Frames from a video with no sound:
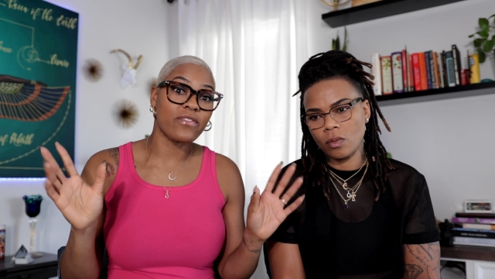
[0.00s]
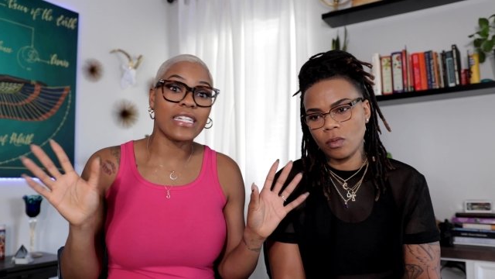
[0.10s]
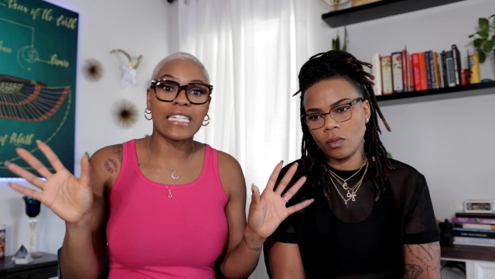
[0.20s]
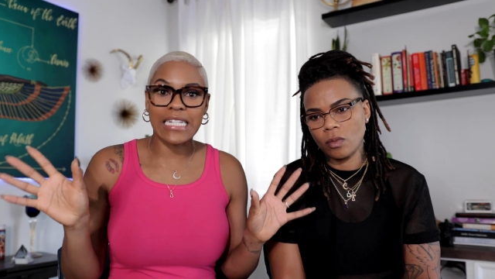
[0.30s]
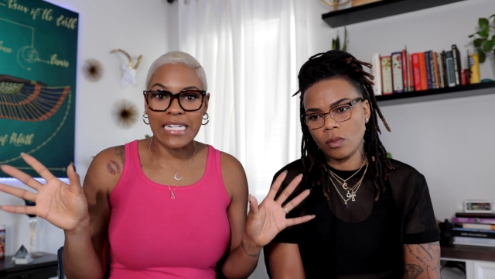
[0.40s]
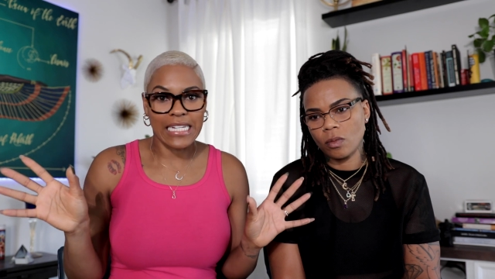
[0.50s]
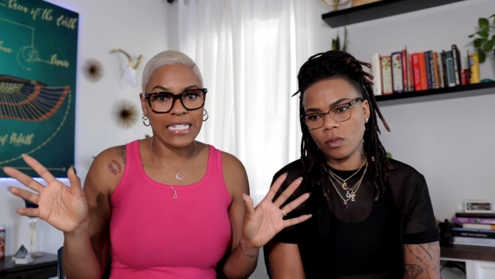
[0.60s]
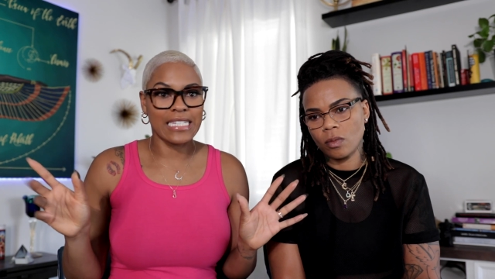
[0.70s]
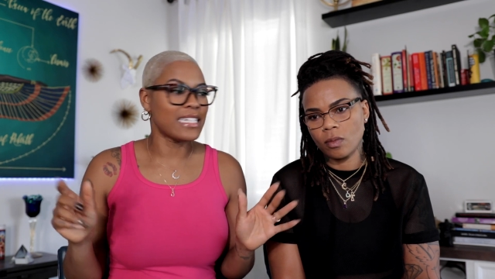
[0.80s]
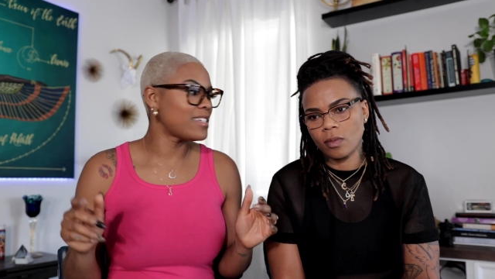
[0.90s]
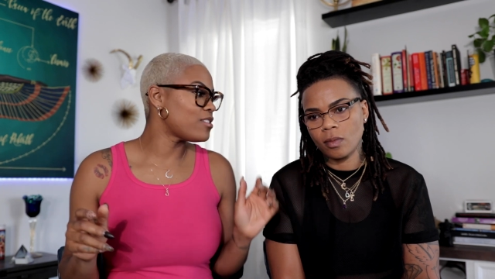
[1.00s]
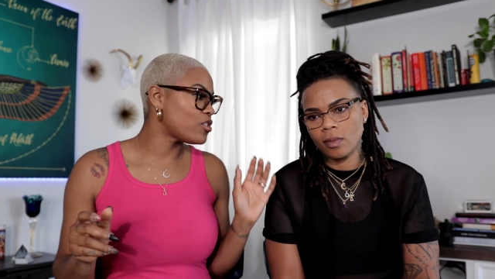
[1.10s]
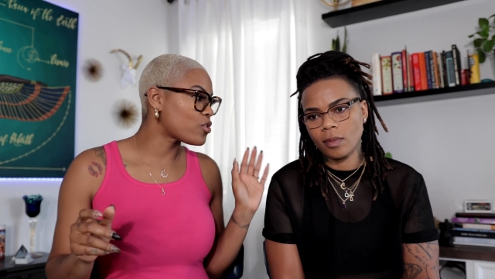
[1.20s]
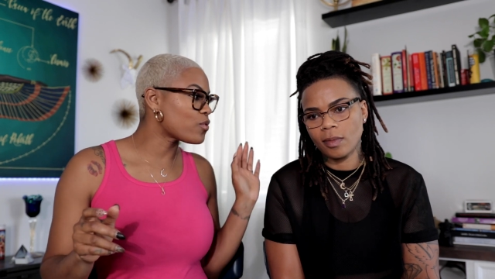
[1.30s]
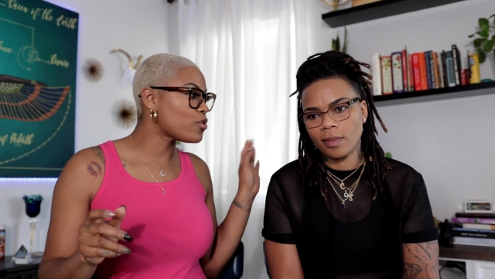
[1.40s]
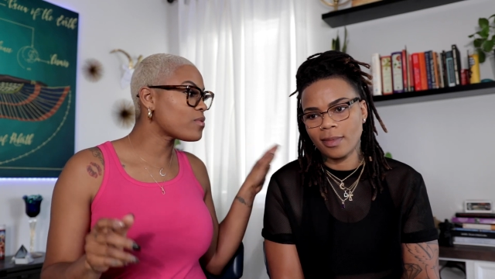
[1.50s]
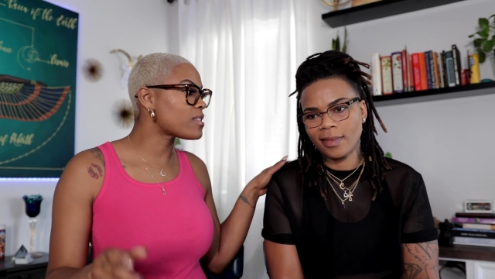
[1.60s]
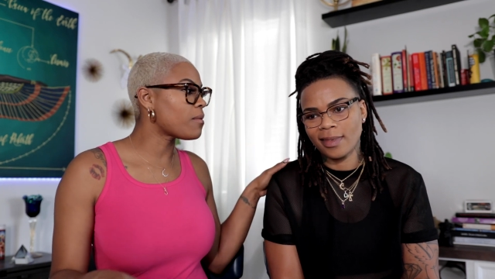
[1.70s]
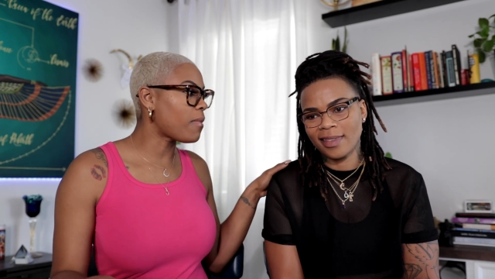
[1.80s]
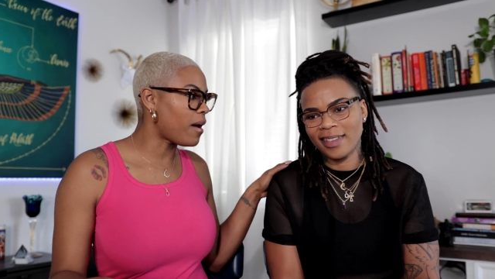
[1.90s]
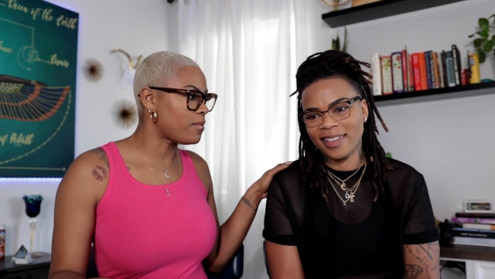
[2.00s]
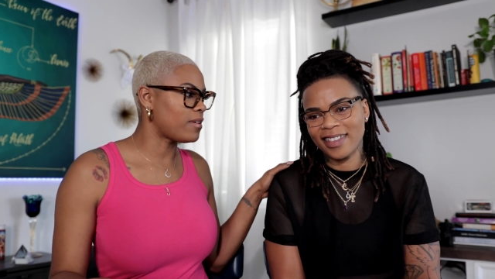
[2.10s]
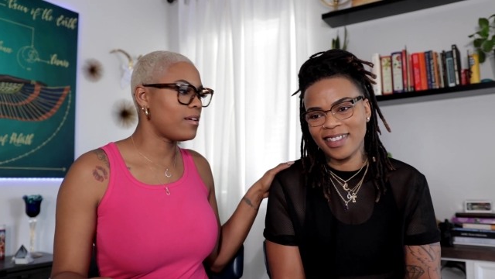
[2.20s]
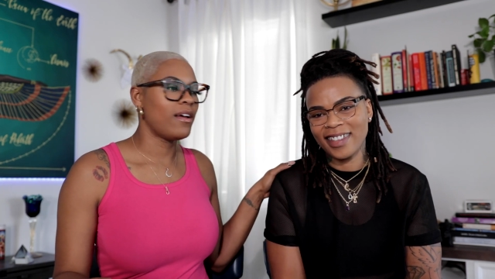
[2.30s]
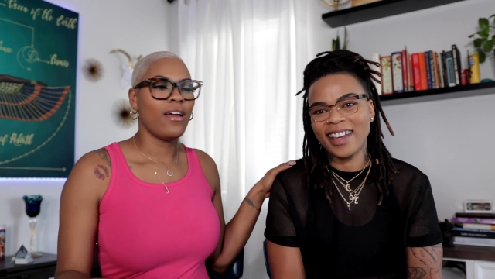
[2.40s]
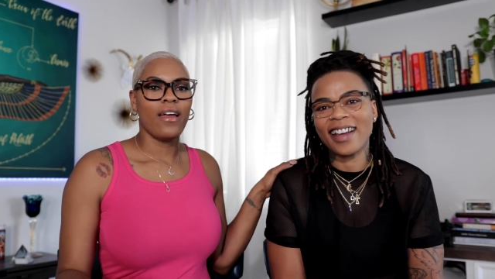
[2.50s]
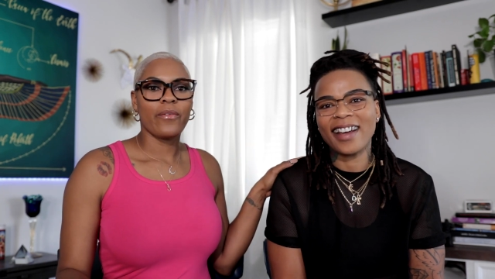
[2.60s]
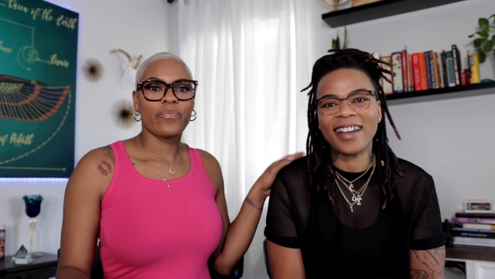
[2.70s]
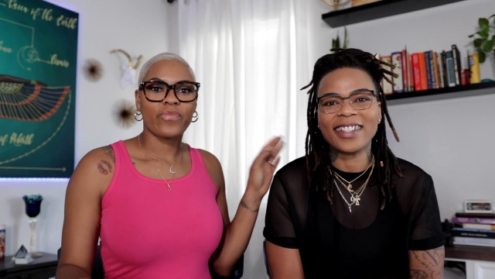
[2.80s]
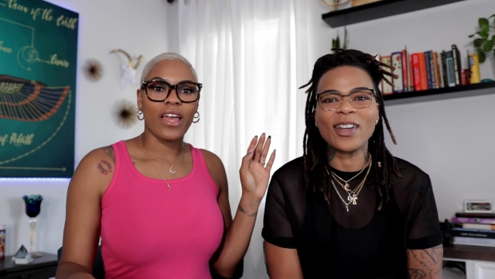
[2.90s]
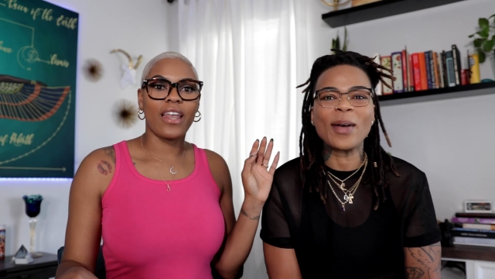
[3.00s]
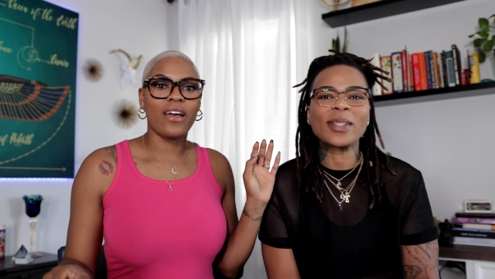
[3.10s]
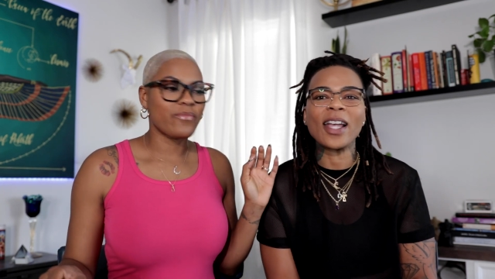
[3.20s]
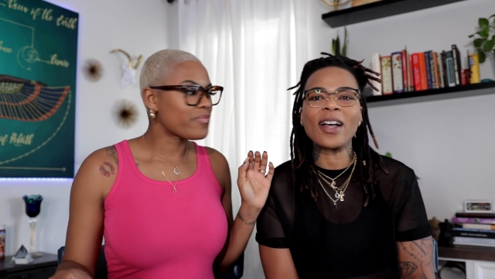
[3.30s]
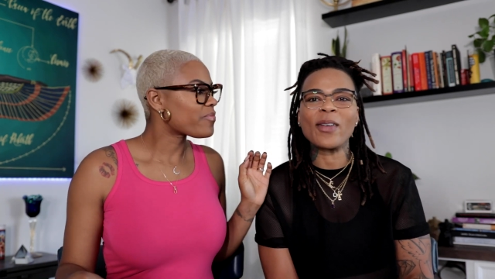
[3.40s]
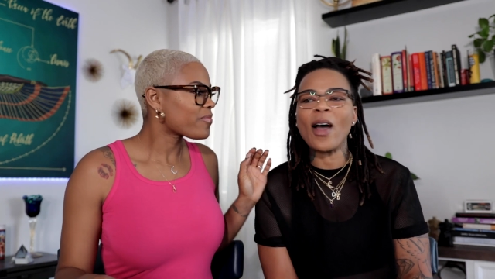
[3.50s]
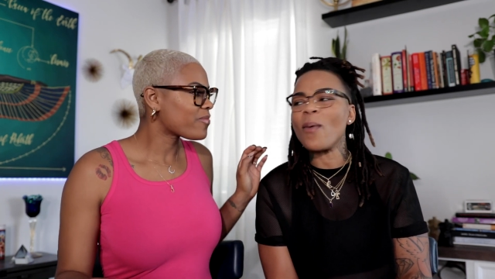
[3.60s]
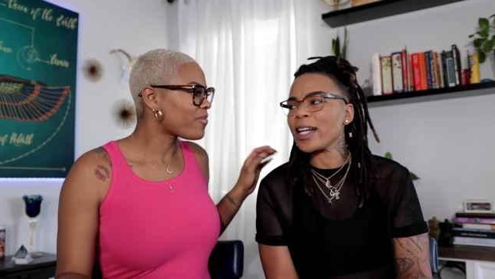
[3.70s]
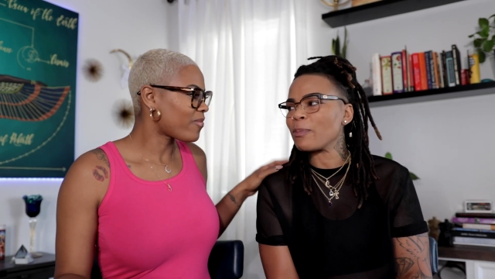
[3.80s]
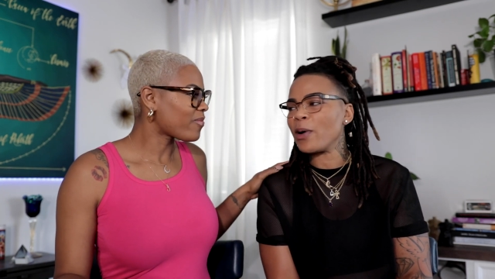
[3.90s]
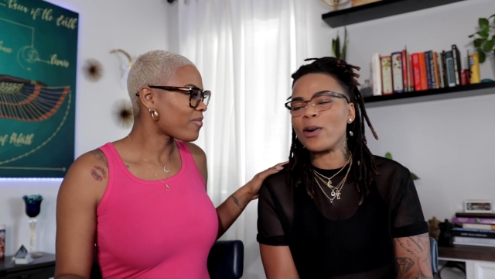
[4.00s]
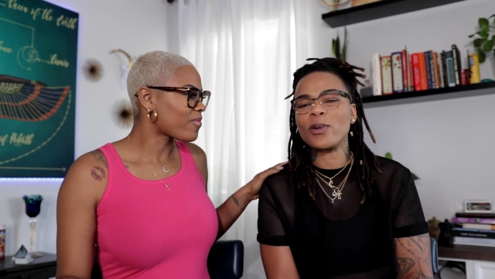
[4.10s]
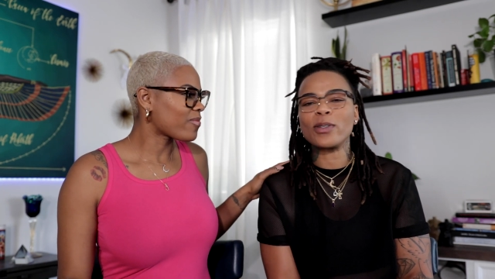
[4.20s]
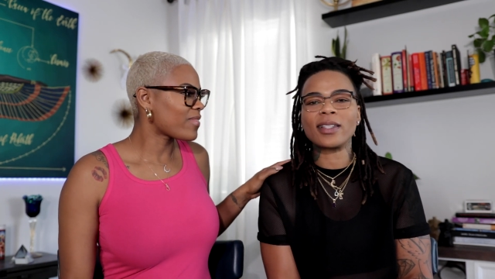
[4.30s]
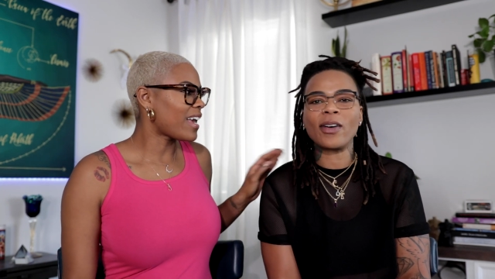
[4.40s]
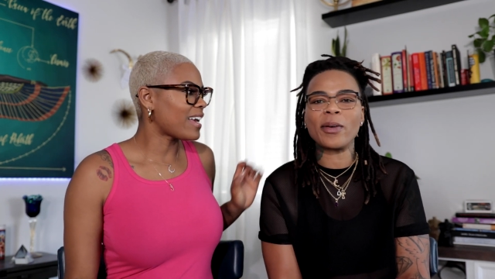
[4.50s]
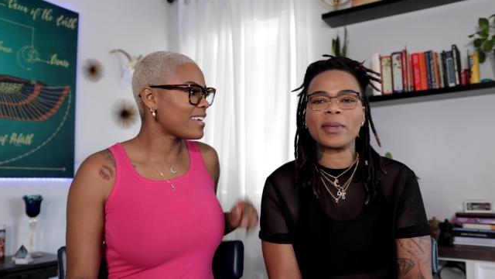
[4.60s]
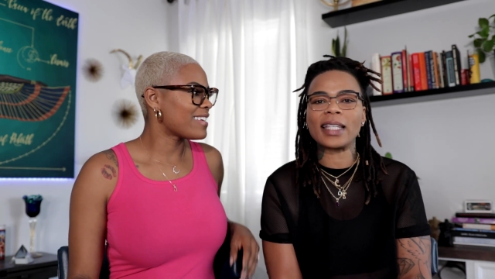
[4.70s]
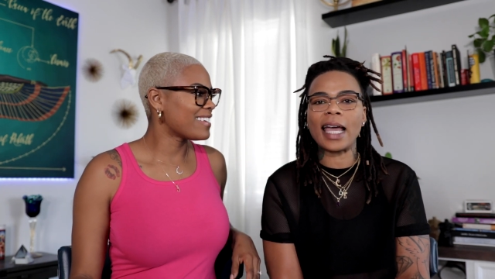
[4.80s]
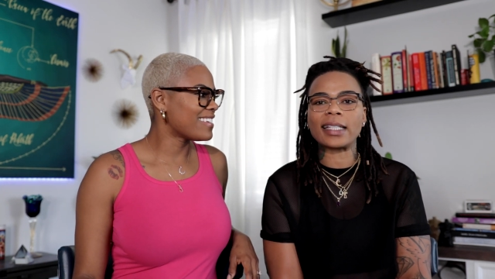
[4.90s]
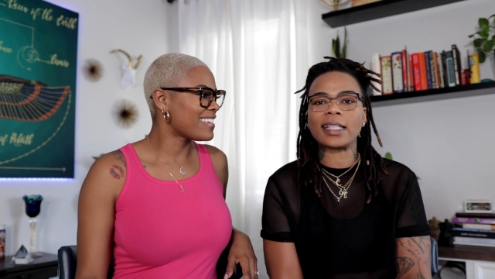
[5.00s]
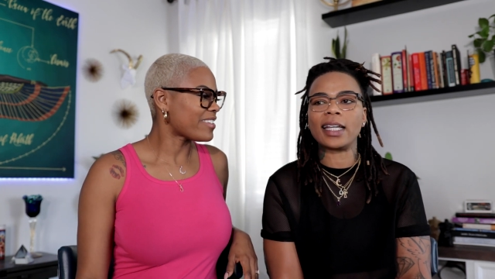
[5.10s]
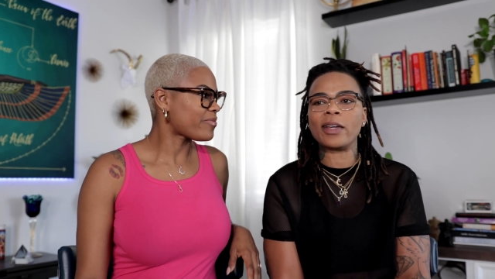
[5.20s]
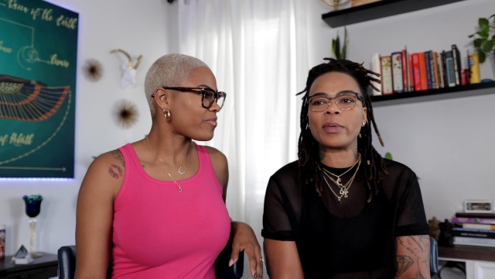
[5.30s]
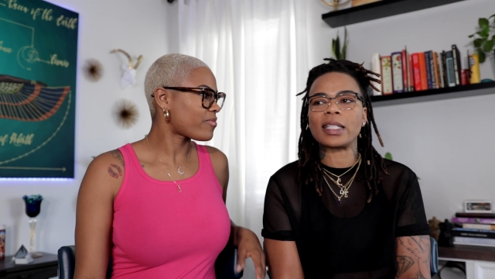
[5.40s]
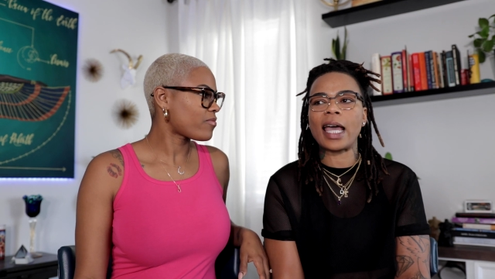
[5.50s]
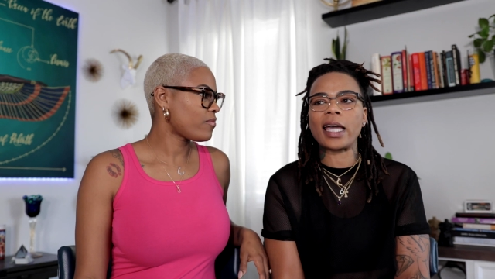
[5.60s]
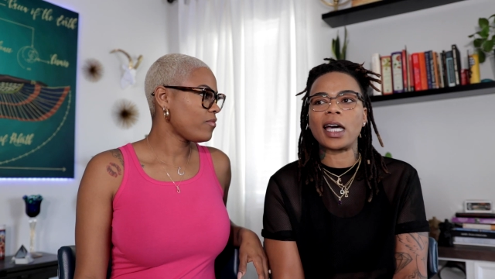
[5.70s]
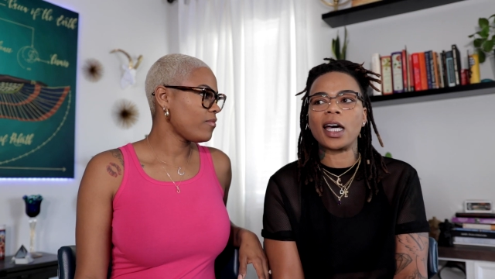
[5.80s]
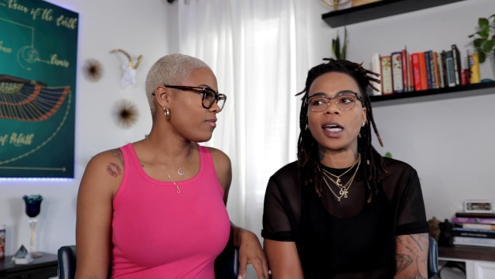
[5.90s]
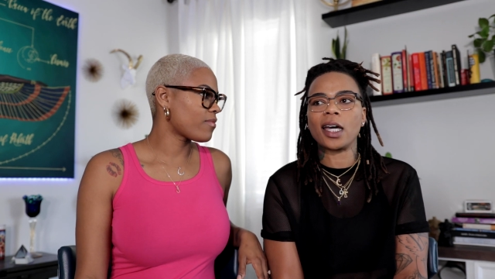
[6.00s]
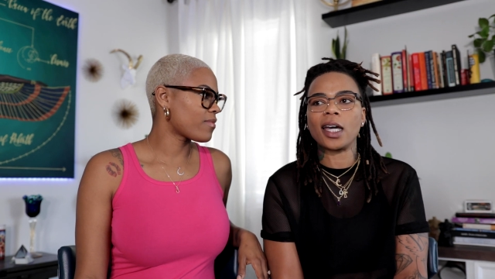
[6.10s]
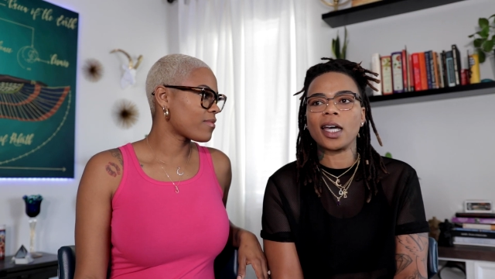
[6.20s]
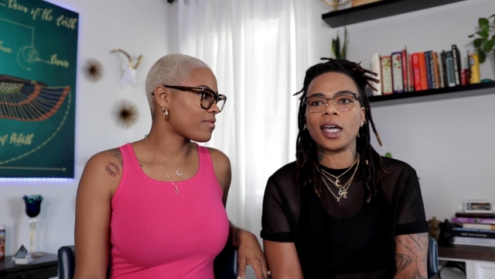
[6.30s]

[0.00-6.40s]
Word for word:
Speaker 1: of Adini. So you was the mama.
Speaker 2: Yeah. So y'all y'all watch Pose. So yeah. it was like the it was like a